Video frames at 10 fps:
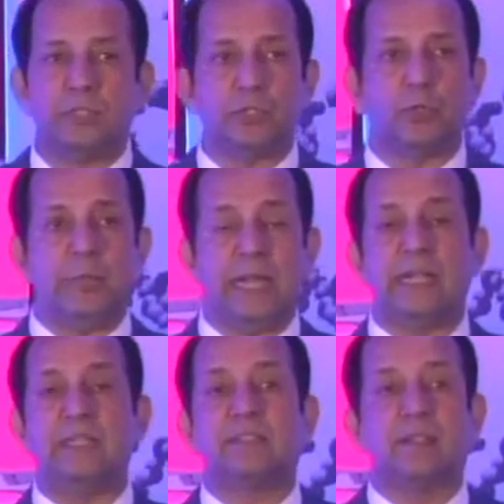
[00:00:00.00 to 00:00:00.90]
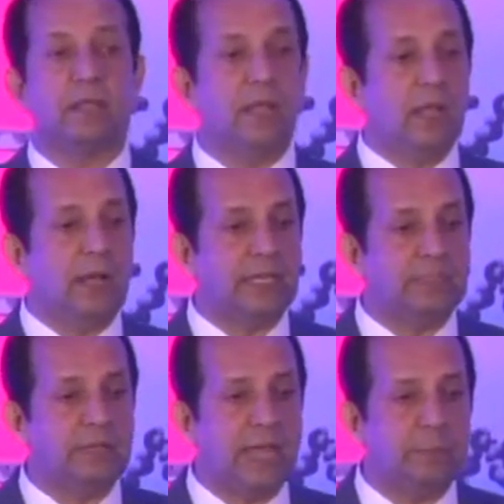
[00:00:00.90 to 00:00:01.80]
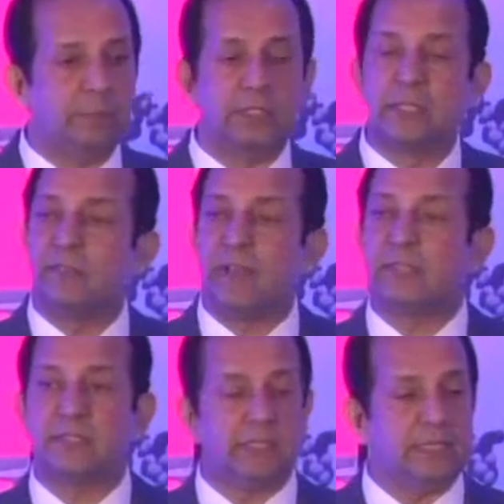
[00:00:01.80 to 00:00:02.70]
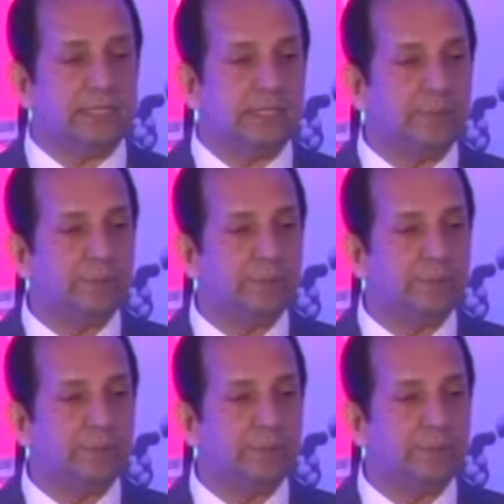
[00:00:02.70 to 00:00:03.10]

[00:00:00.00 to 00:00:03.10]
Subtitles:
It should be at least a dozen NIPERs in various cities.